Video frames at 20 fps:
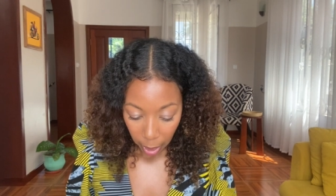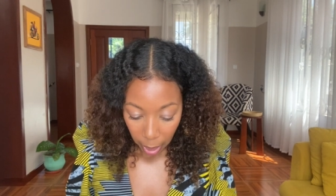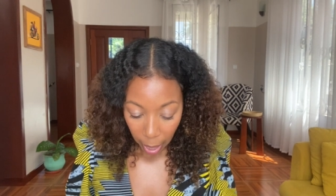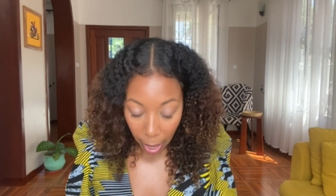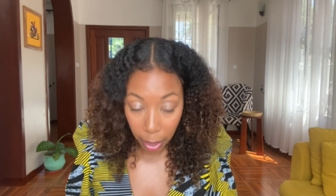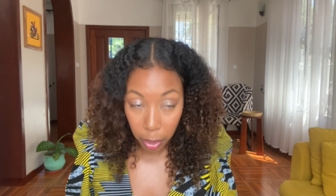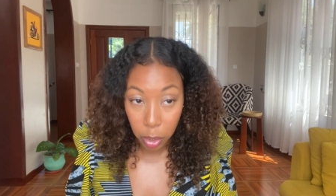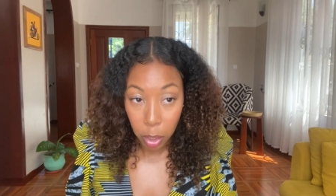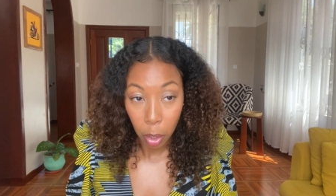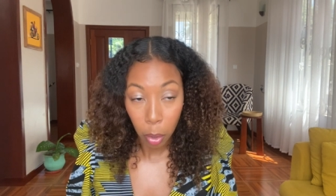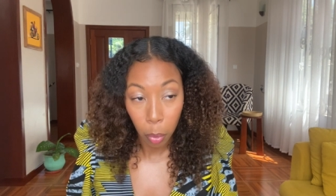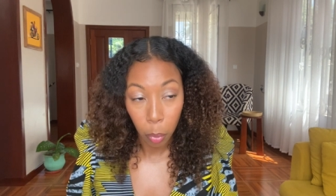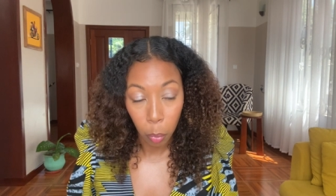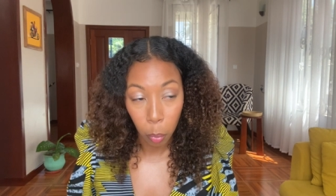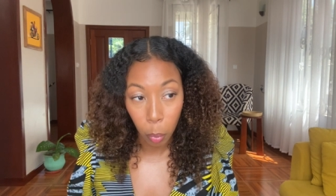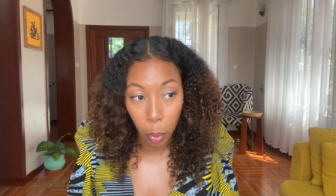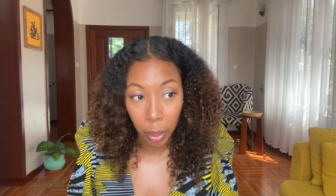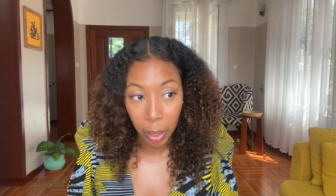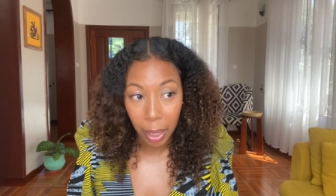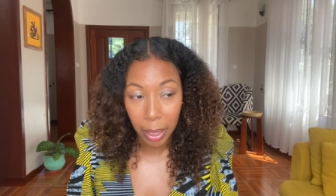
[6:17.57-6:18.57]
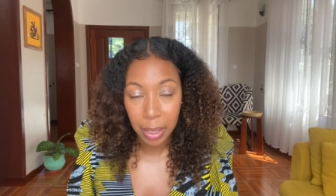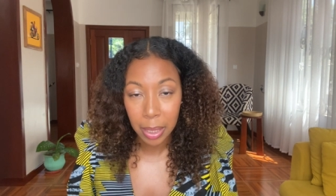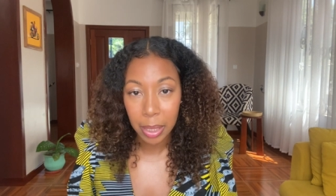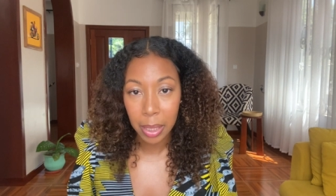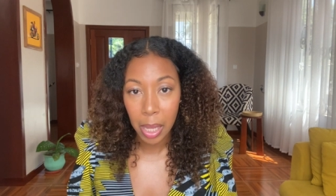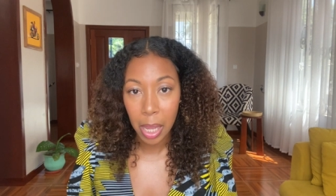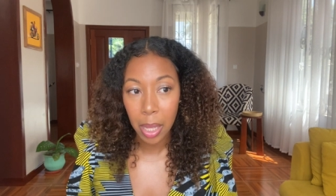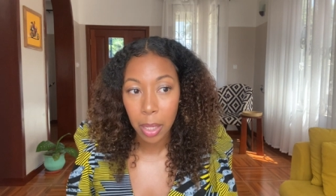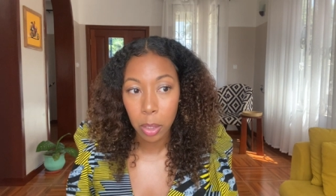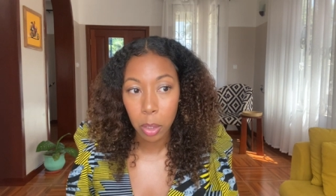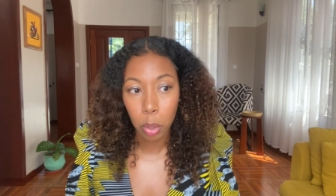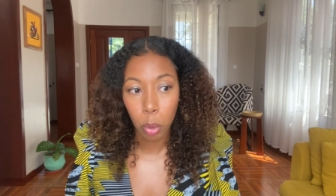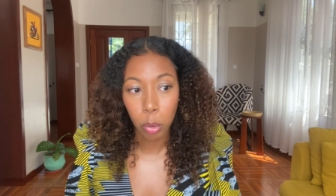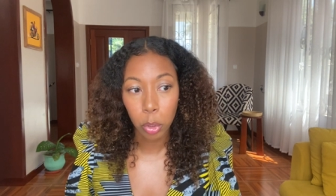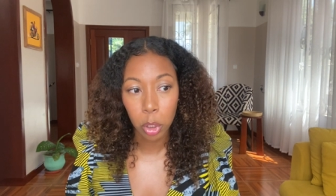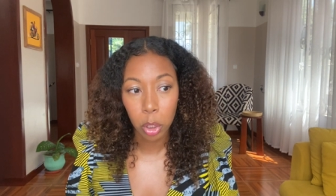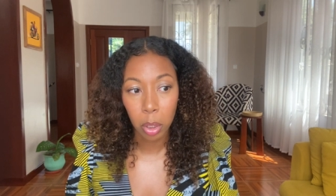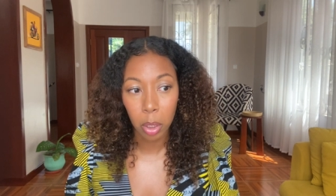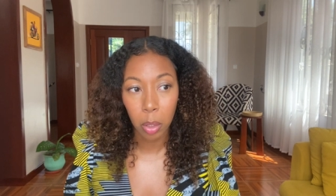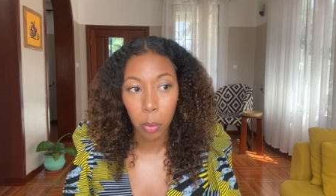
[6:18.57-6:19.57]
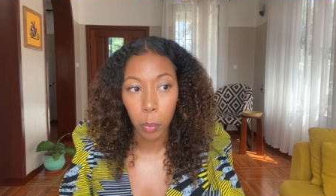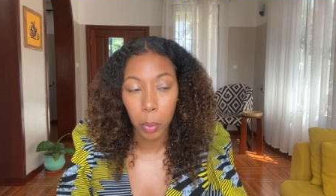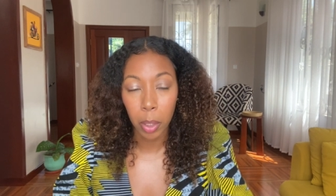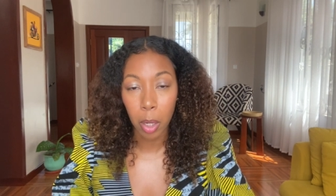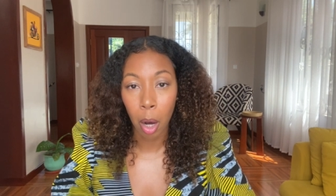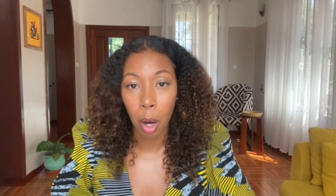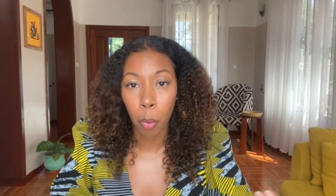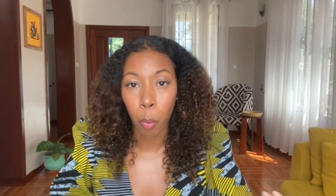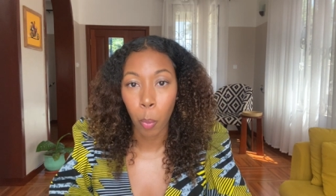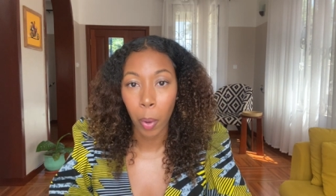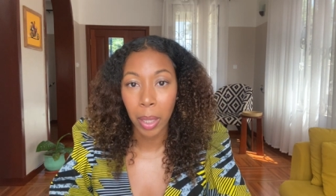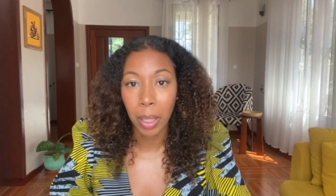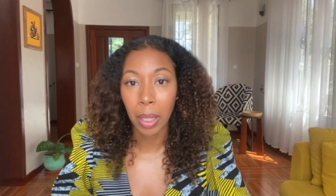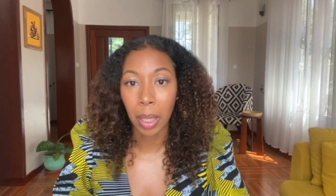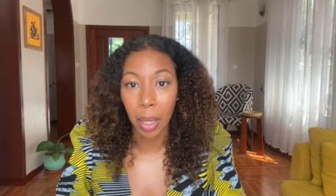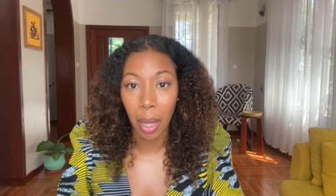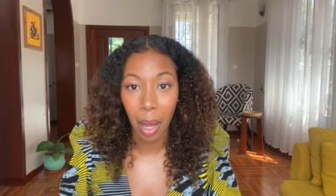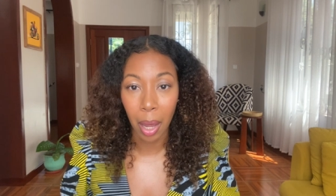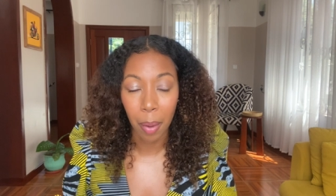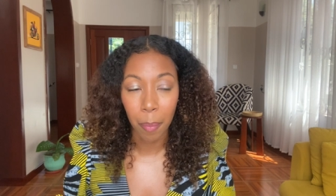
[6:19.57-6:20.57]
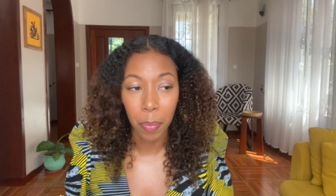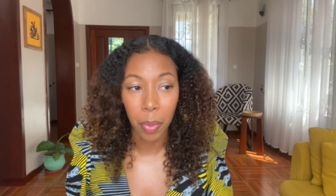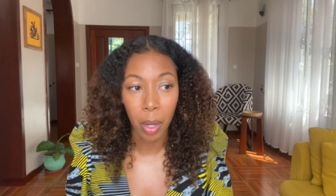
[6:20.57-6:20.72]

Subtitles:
And so what I see is socially, we are waking up.